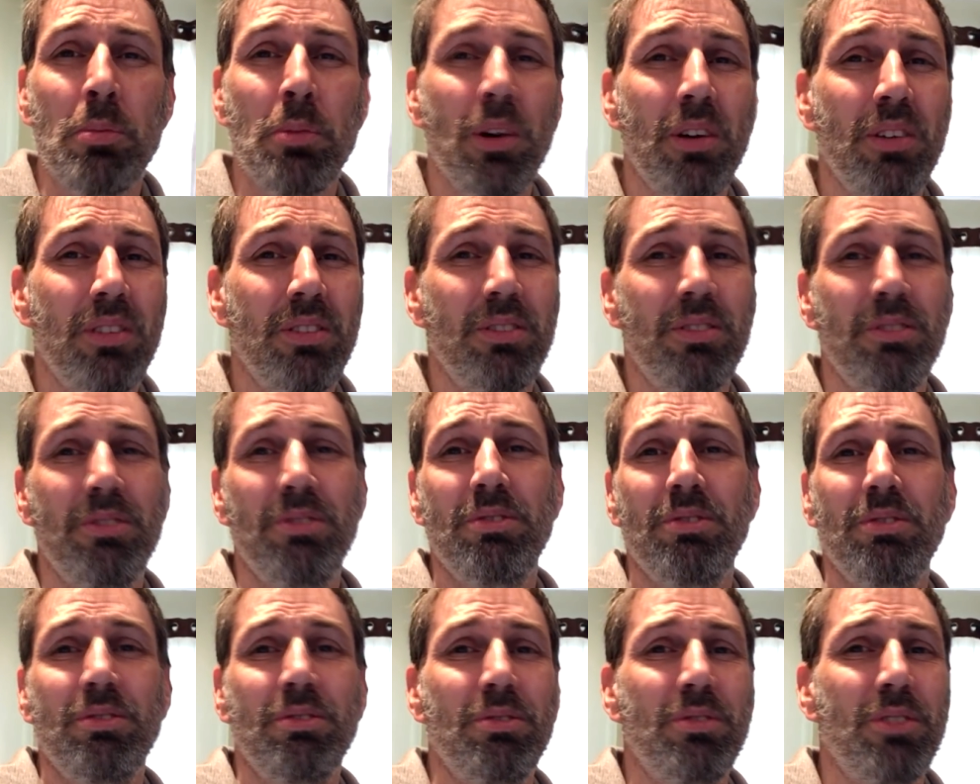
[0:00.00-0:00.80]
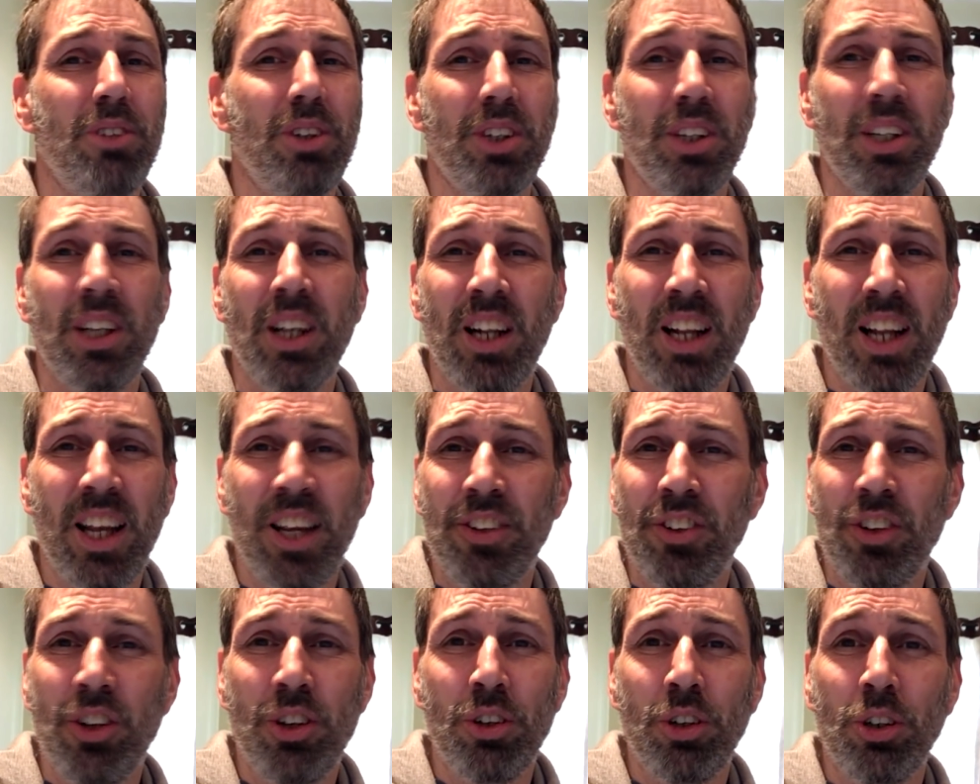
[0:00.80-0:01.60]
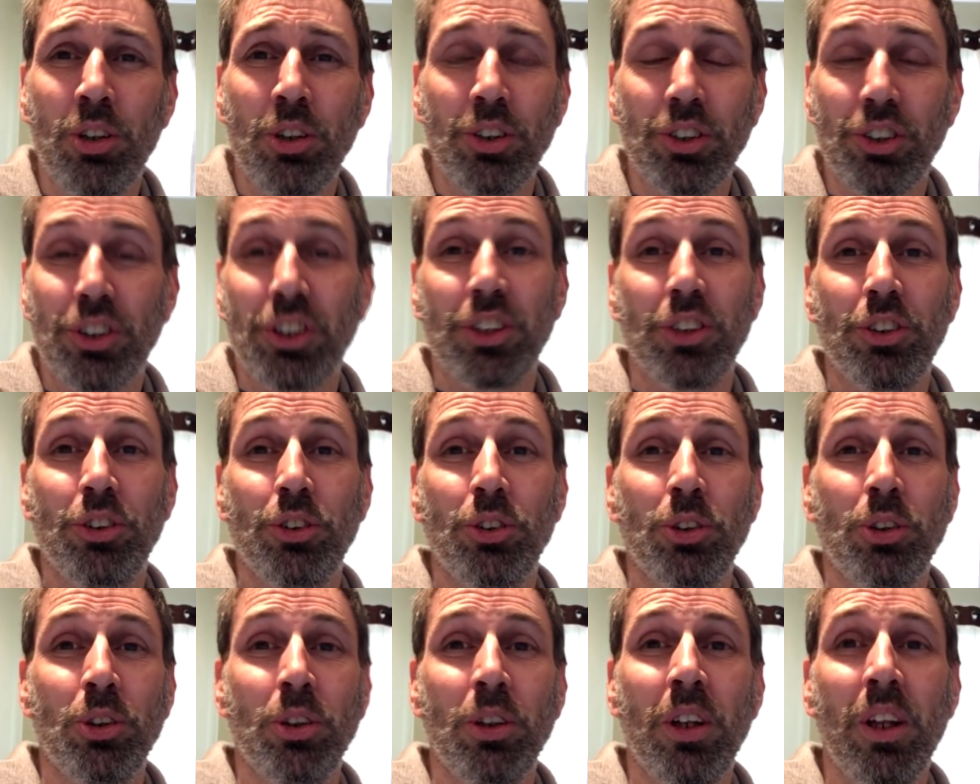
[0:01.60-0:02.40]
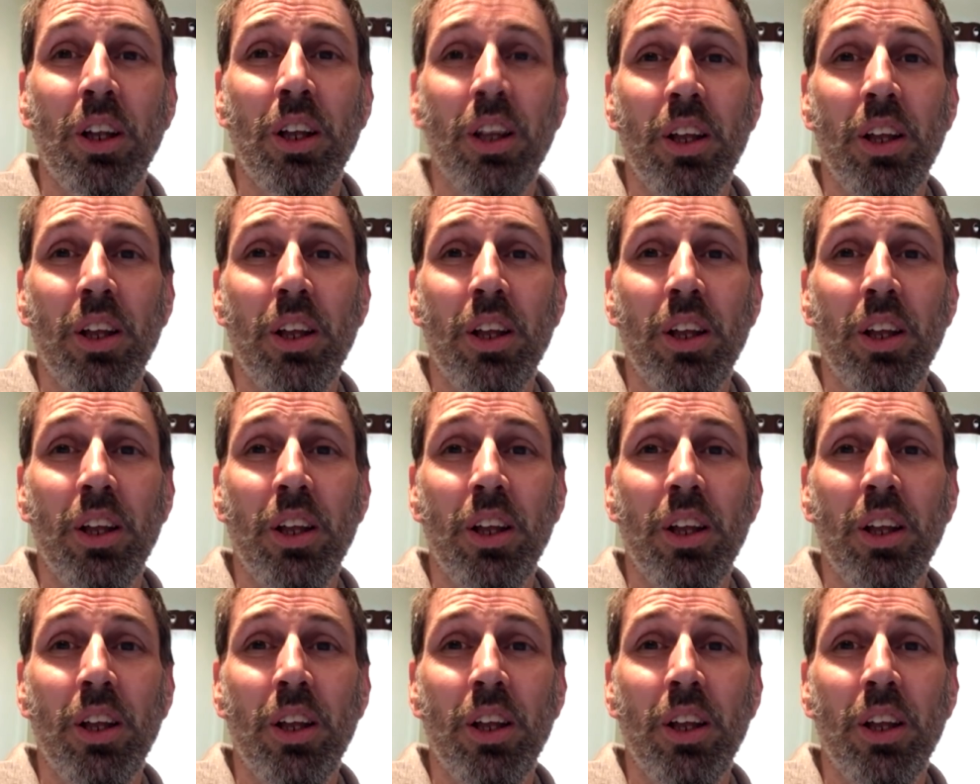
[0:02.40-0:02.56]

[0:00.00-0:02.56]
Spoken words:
but fucking hell, I had no guts at all,